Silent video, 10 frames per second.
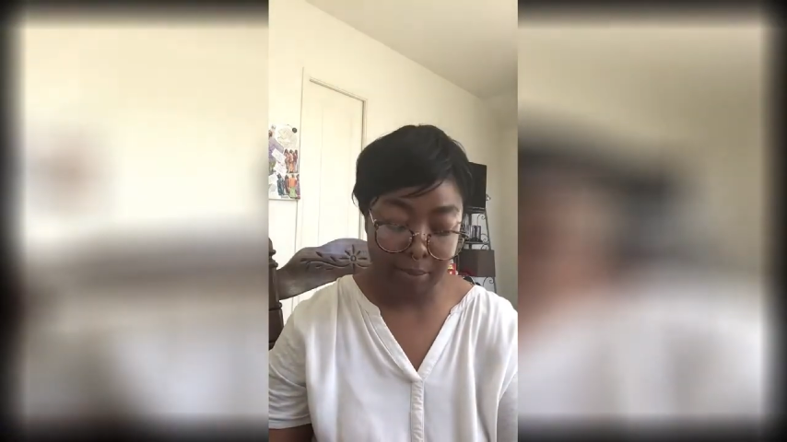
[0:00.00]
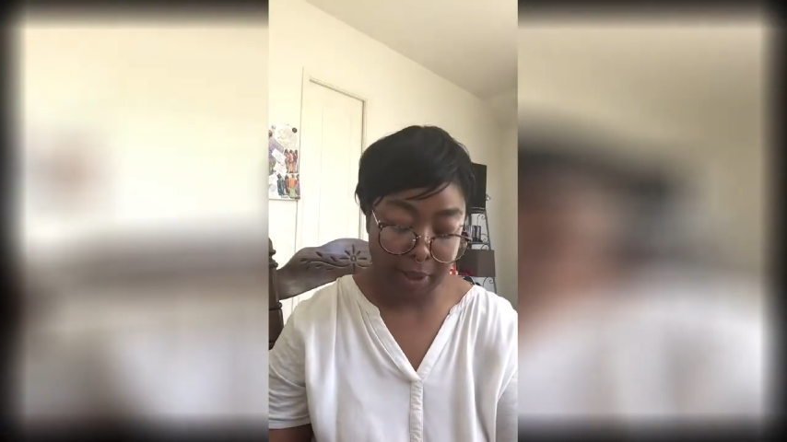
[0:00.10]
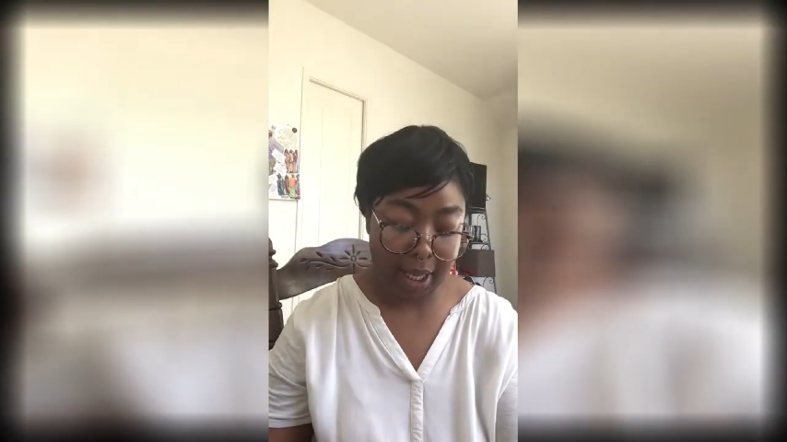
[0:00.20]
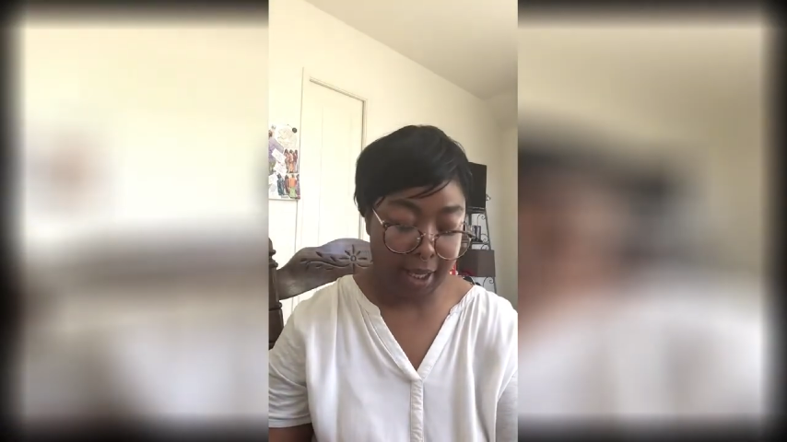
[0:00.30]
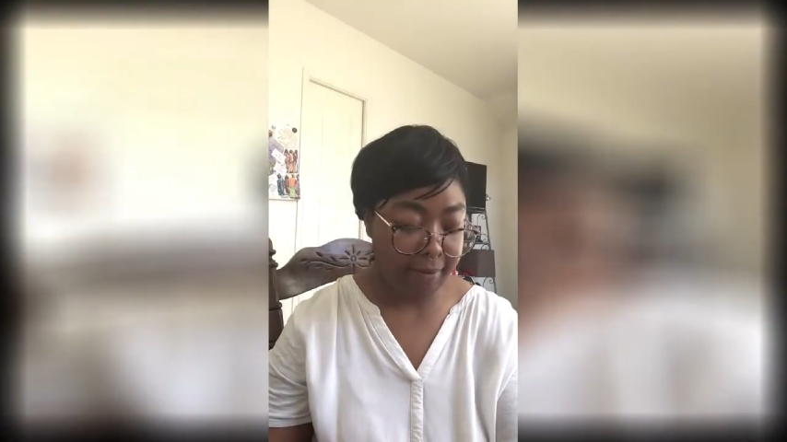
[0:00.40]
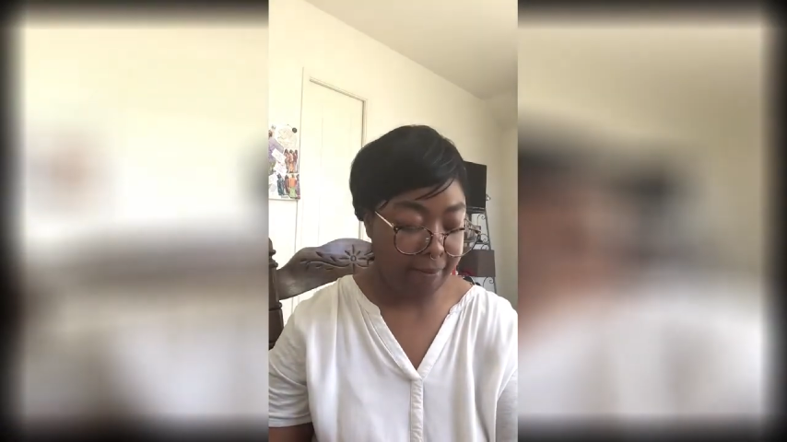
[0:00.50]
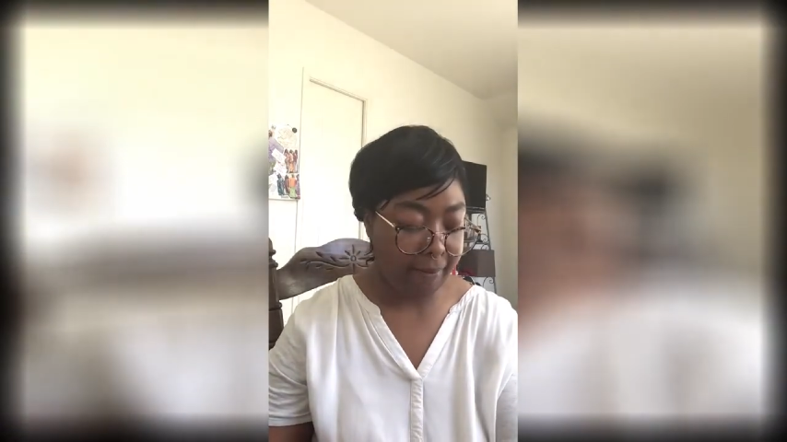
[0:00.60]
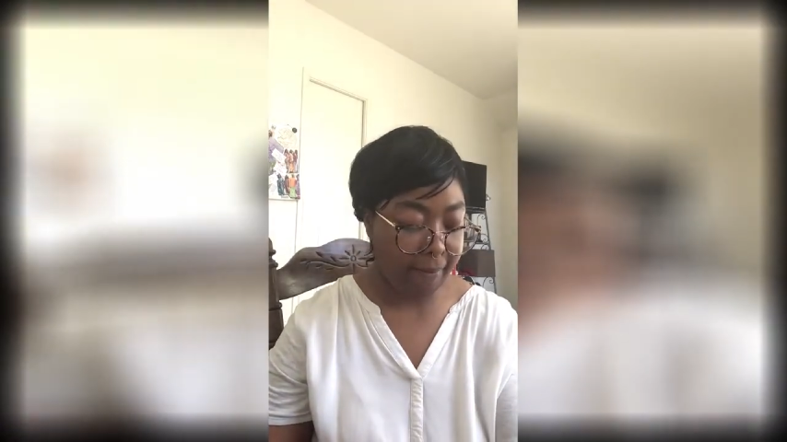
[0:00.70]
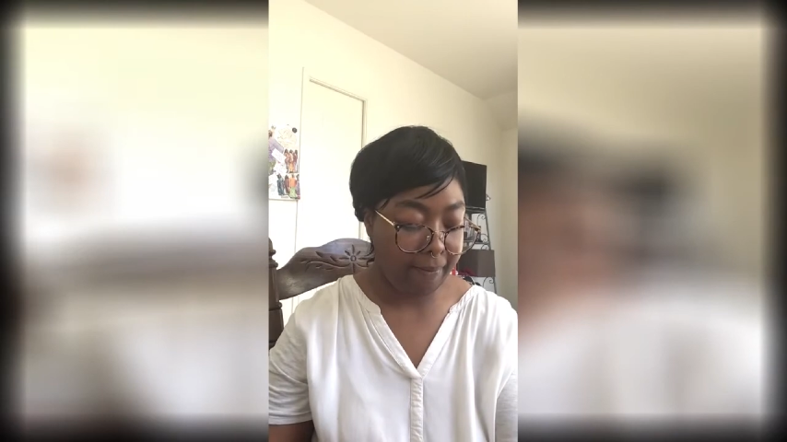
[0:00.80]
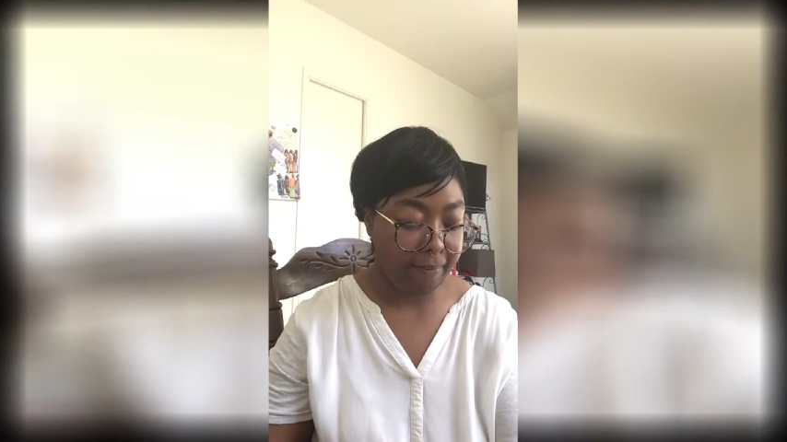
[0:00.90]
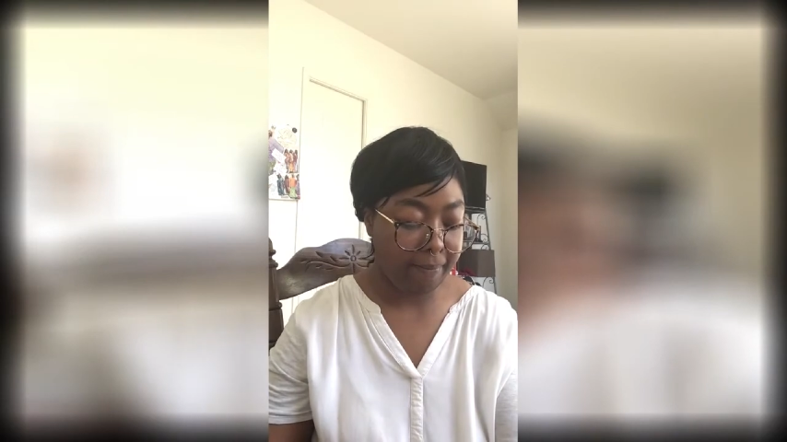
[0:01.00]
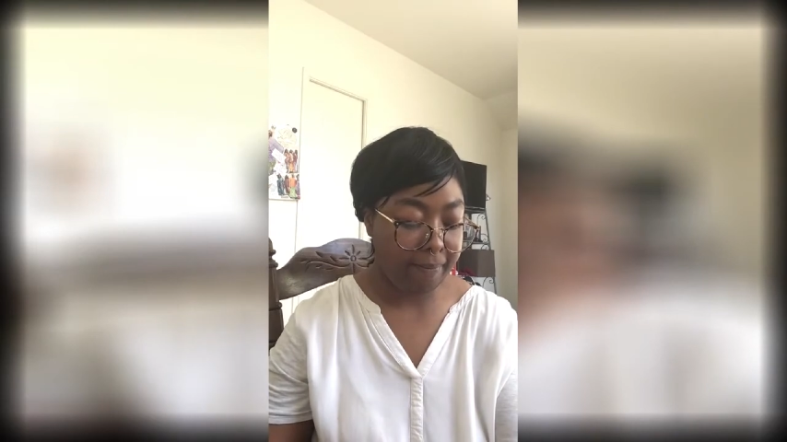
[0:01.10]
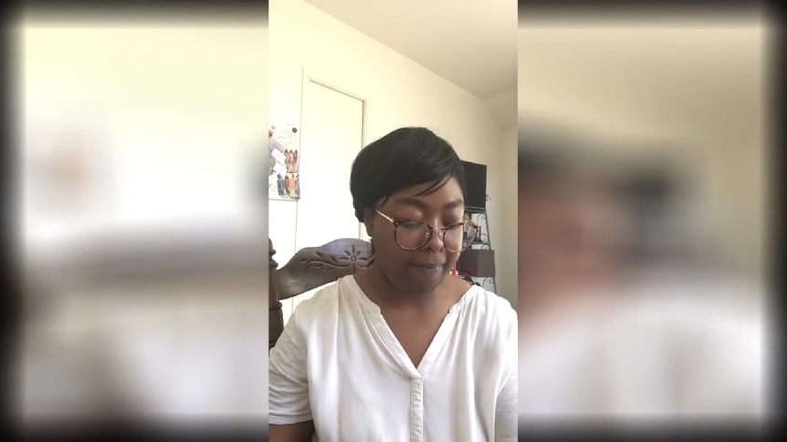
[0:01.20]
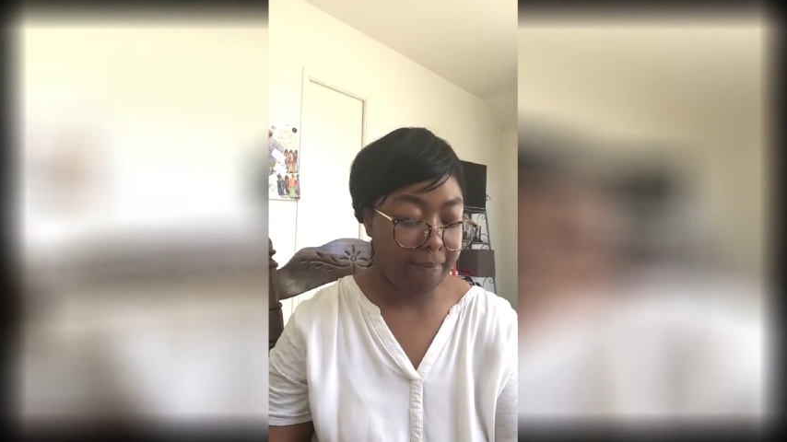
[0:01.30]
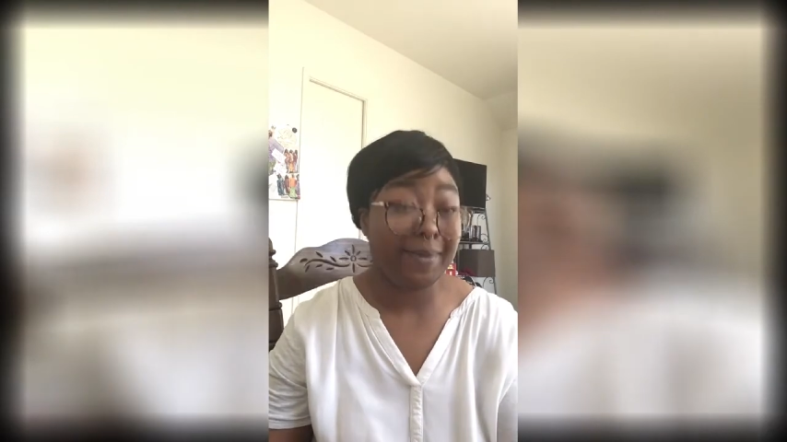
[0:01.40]
play.
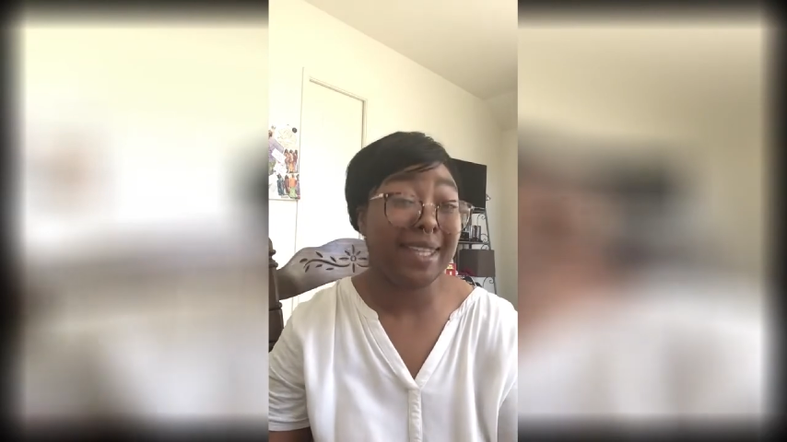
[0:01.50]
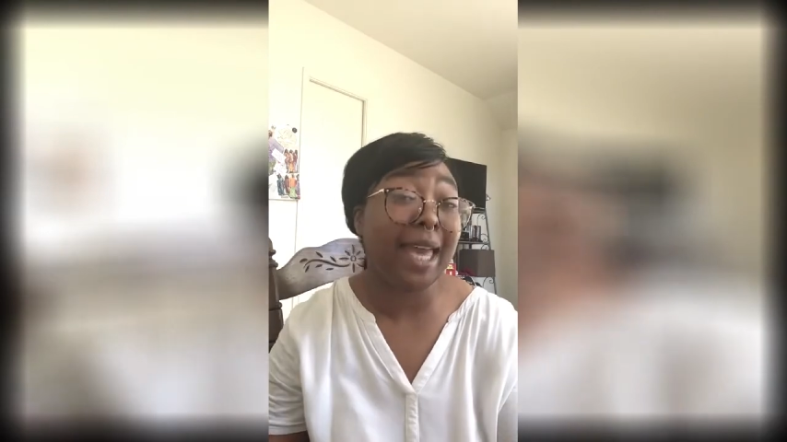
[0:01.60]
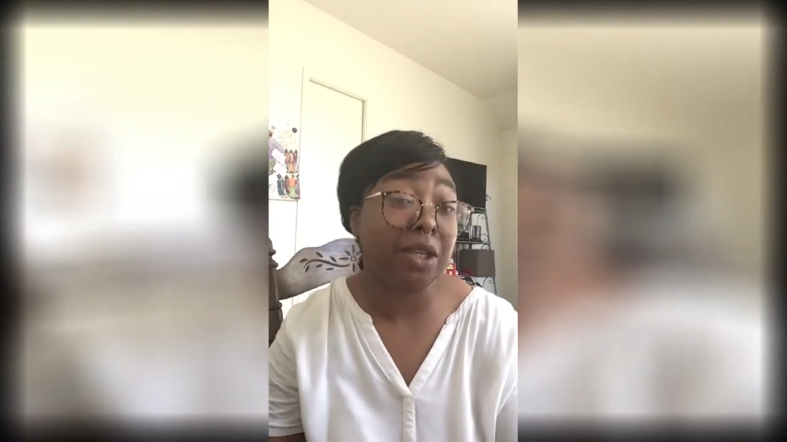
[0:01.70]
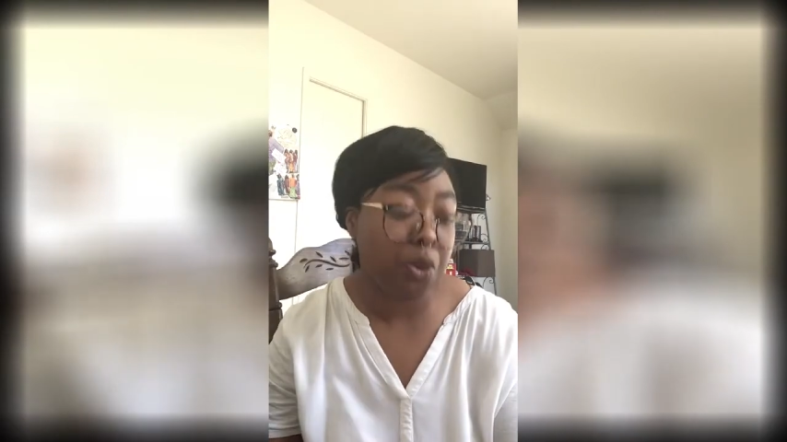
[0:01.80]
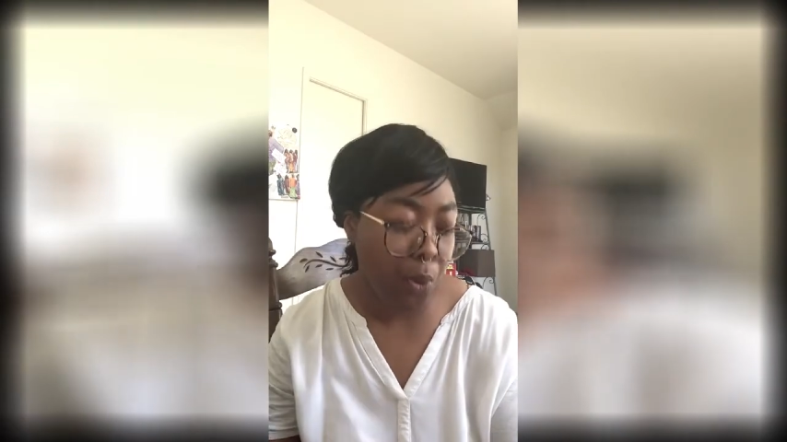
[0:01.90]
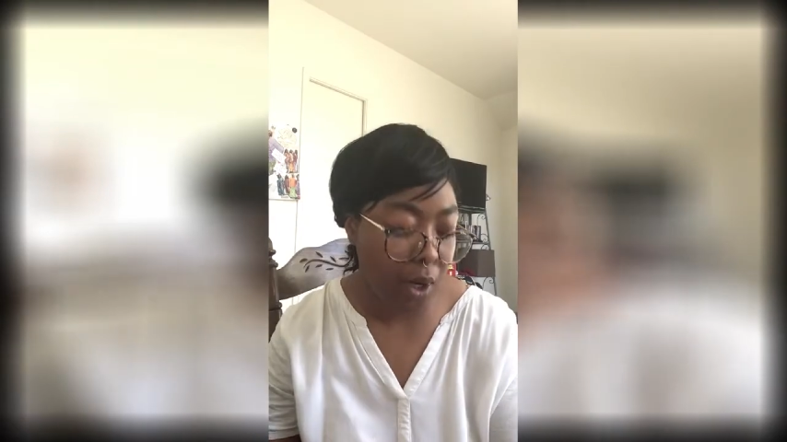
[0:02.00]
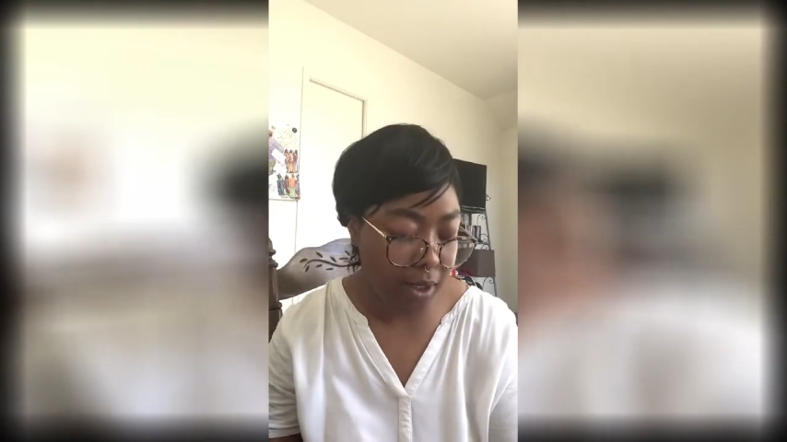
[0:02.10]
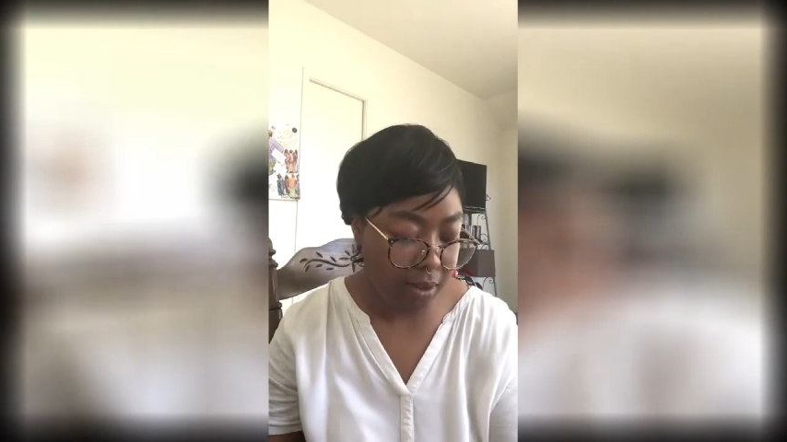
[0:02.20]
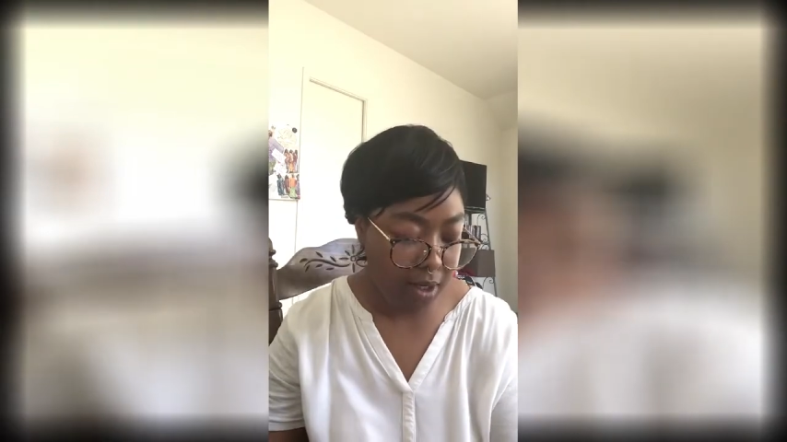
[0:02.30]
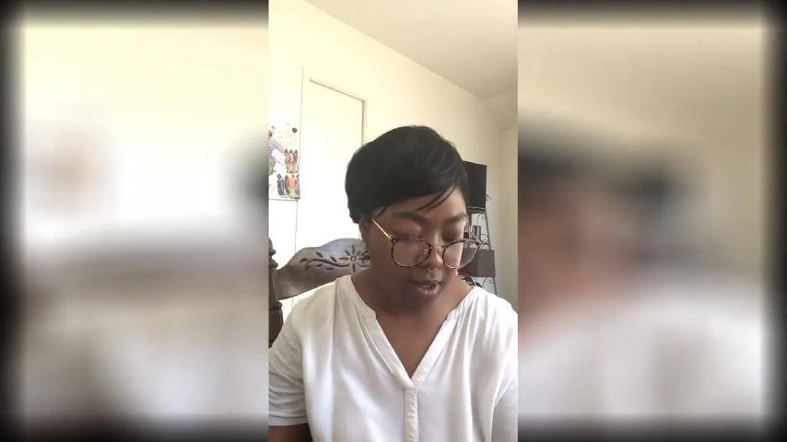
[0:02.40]
Guess what?